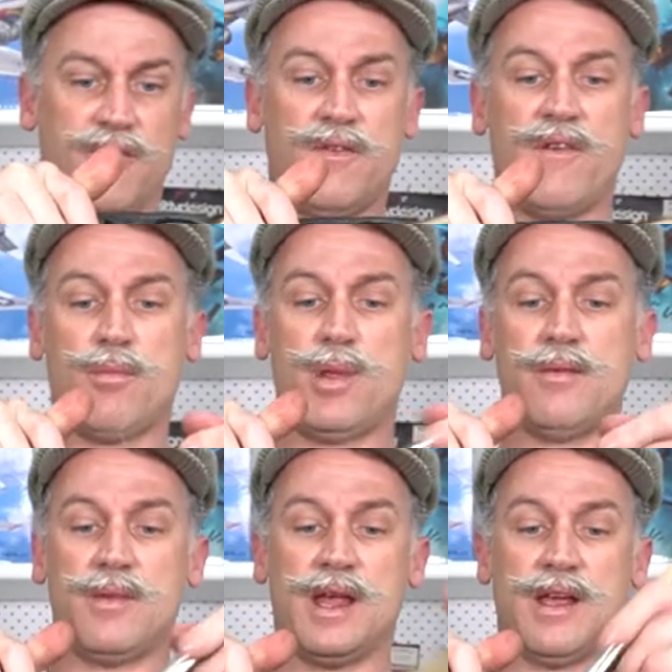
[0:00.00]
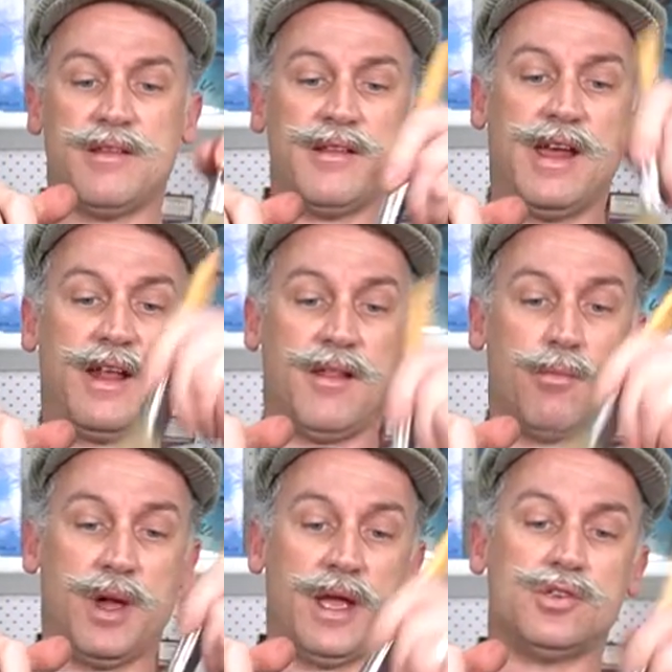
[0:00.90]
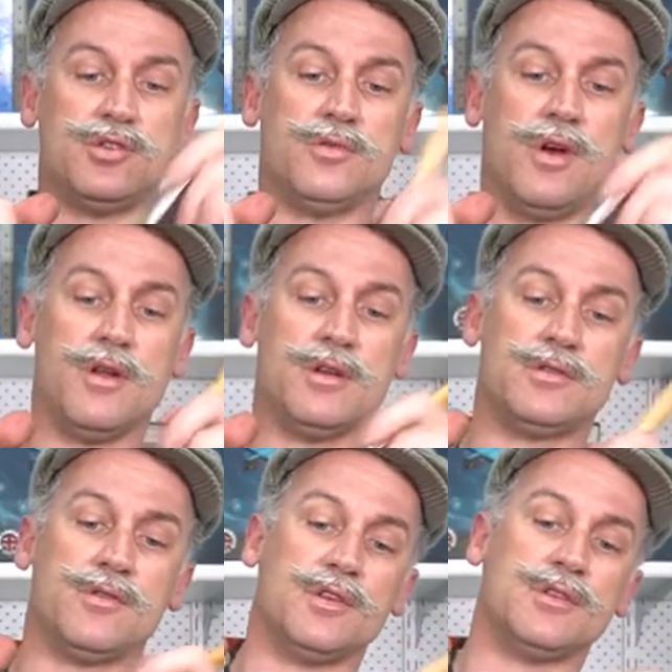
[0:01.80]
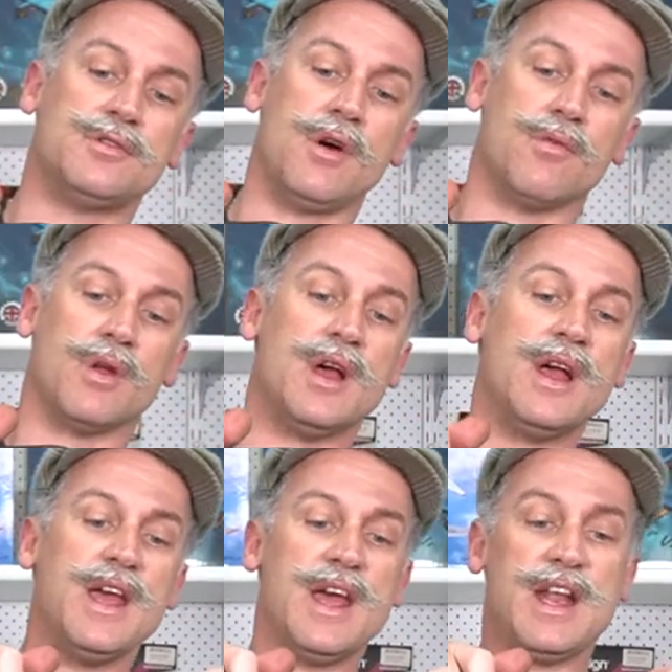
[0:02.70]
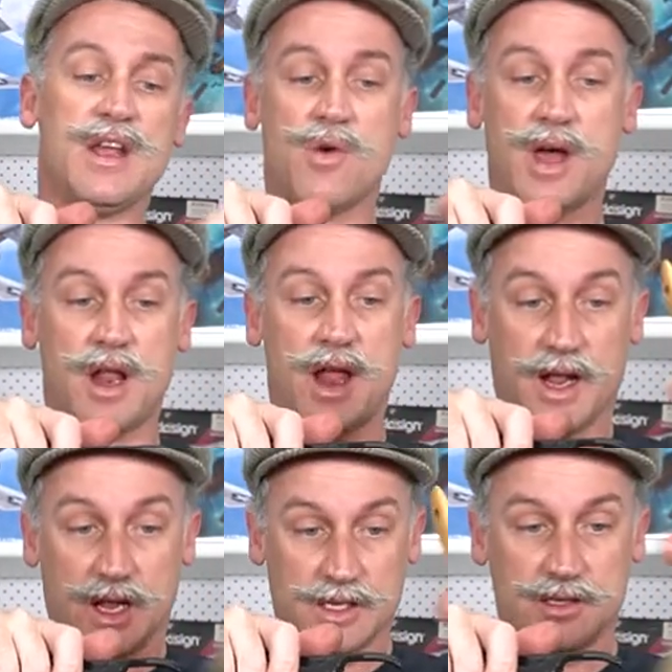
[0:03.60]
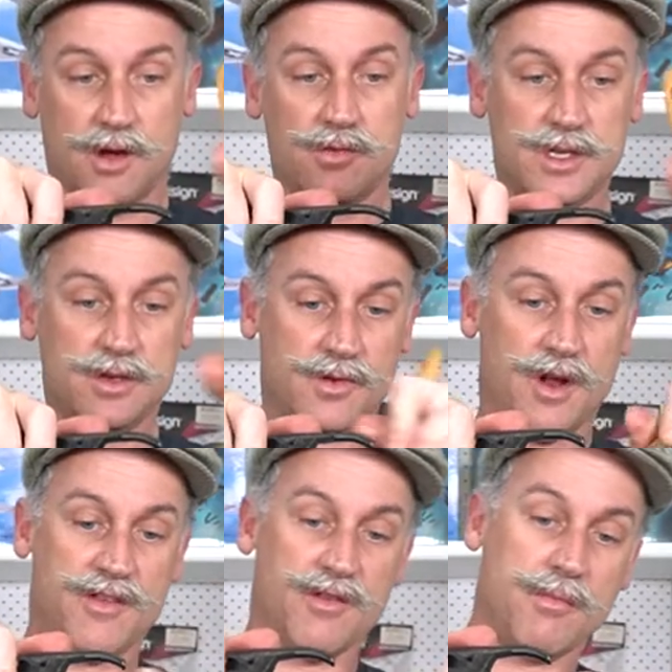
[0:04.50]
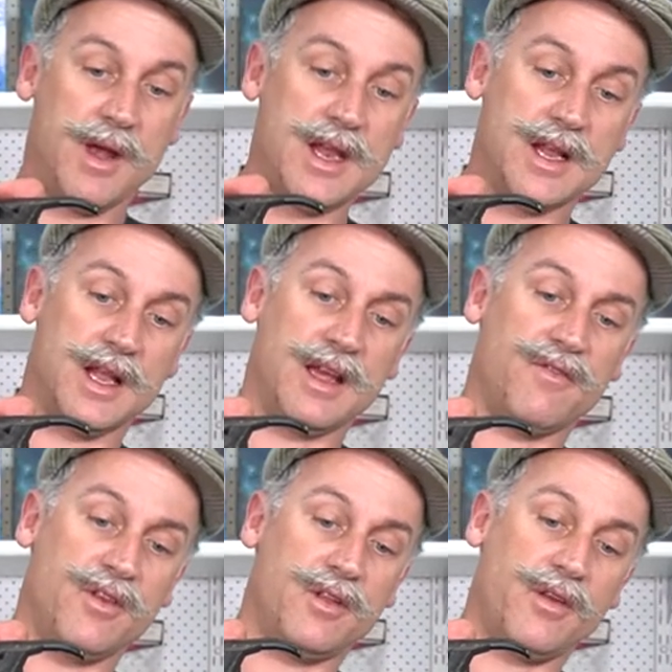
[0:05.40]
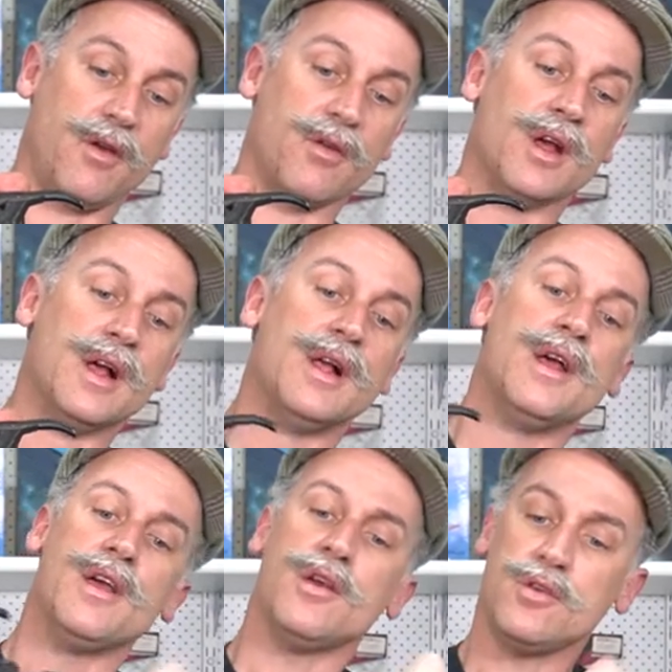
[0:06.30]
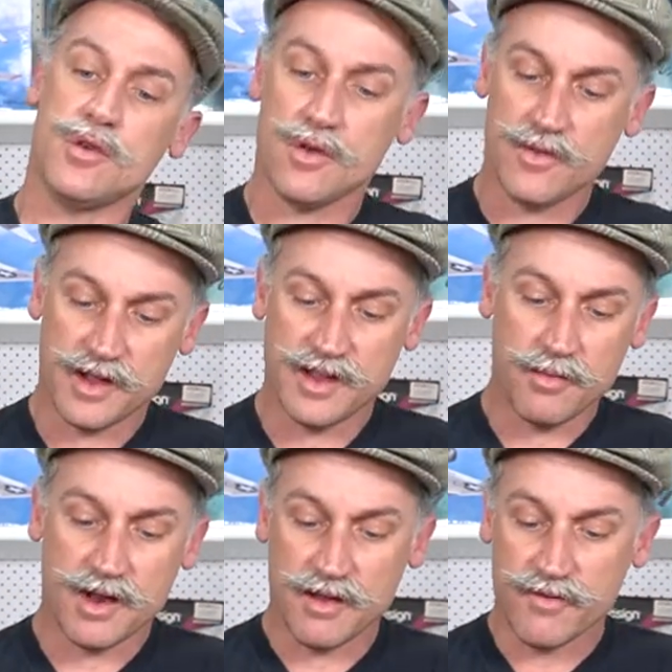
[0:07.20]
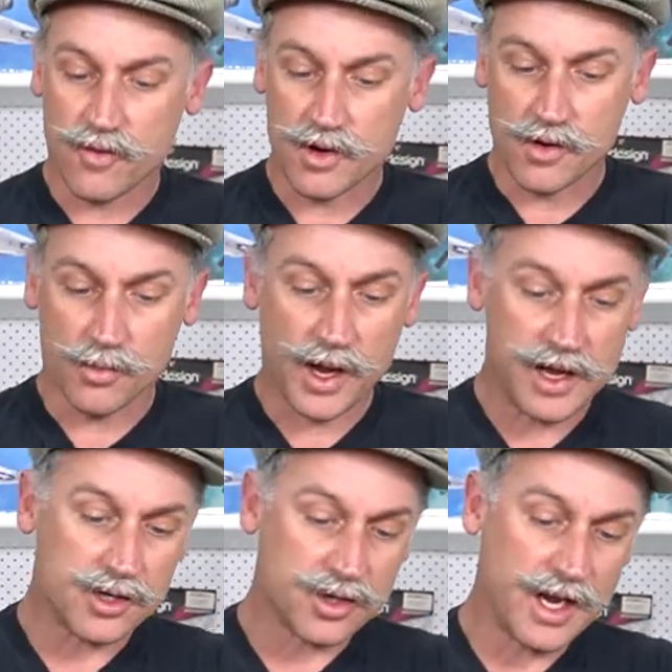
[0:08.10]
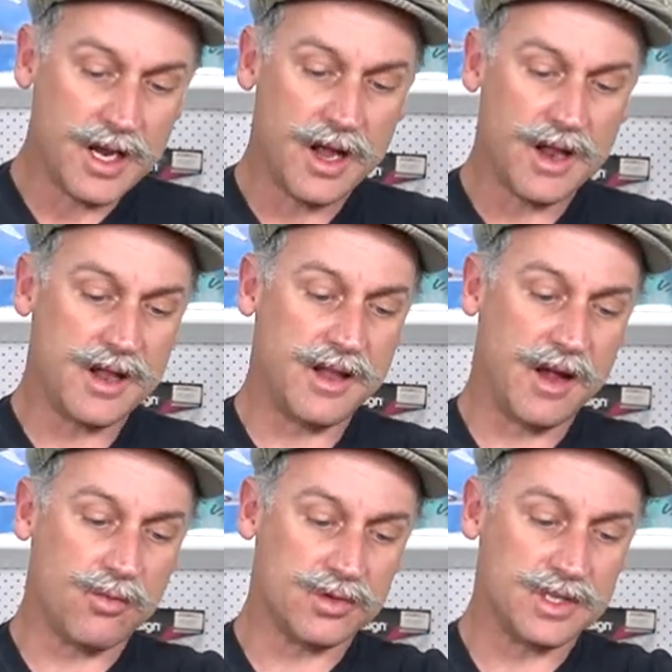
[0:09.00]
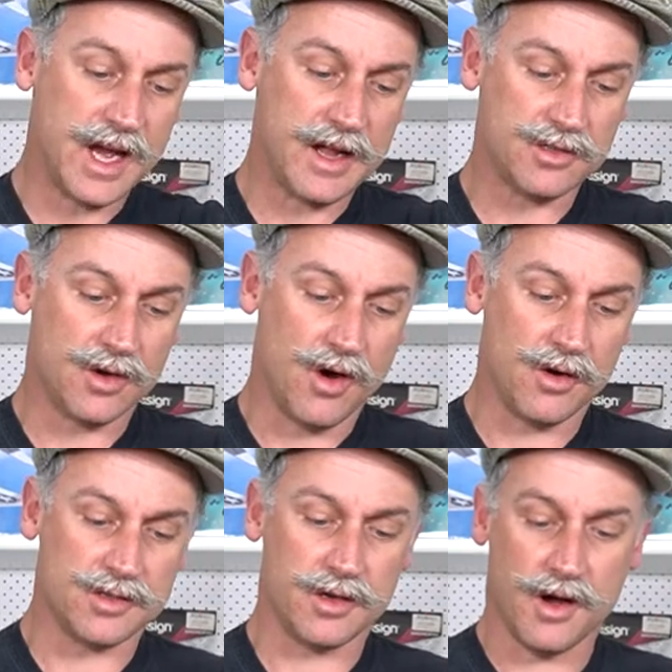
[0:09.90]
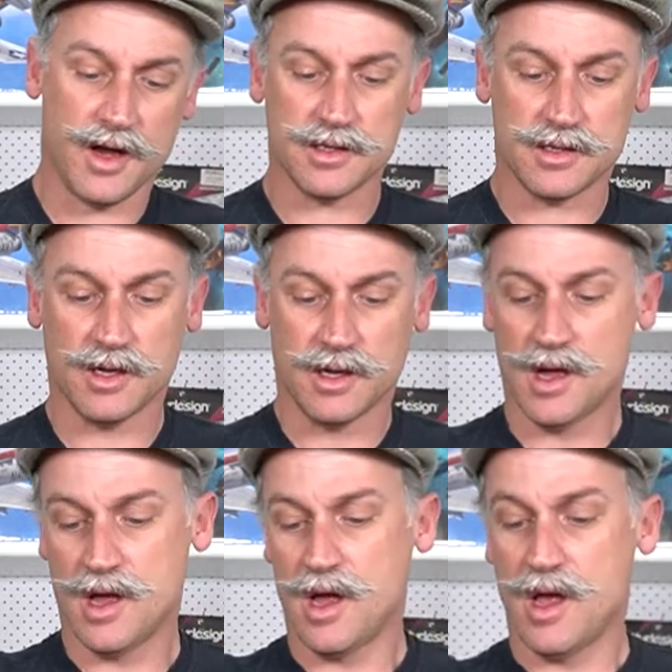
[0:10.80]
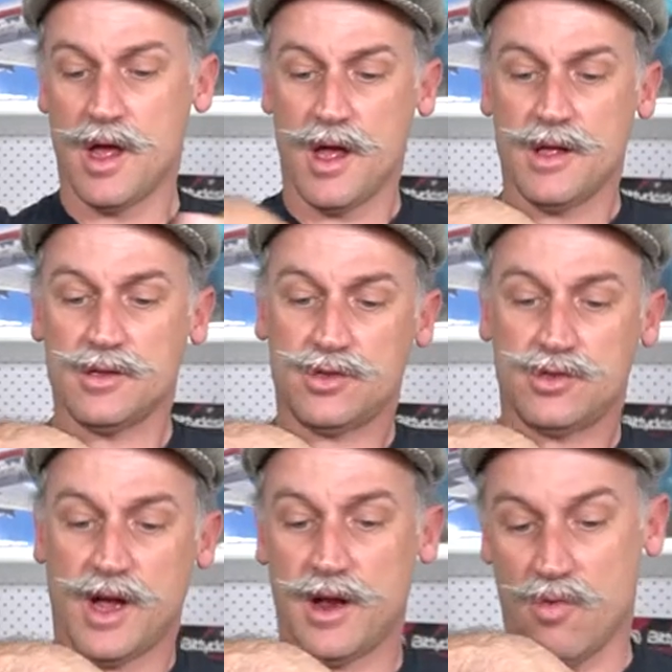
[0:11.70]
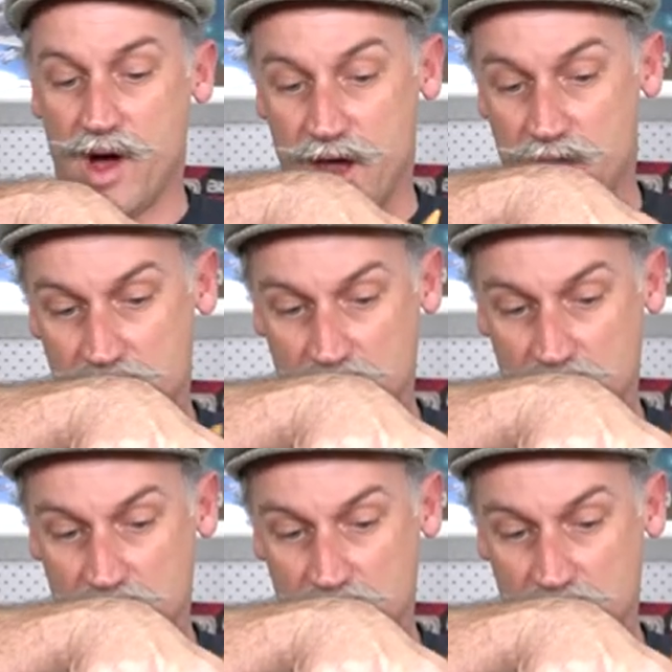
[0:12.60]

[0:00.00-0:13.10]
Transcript: if you've ever played with these down at the beach, you'll notice, or the salt, anywhere like salty, you'll notice immediately if you don't use a W D forty or a Penetrene, they will start to oxidize straight away